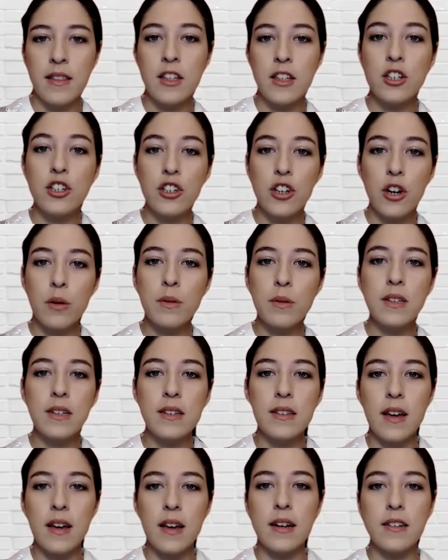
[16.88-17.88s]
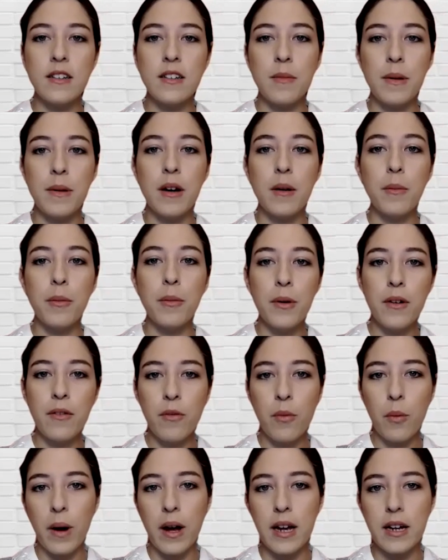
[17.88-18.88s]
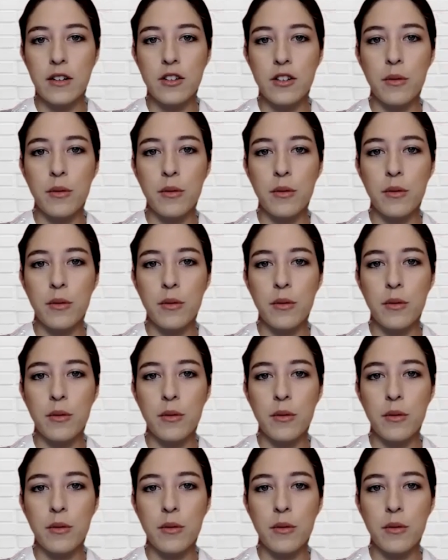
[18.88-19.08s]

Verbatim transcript: This show is designed to be a brief way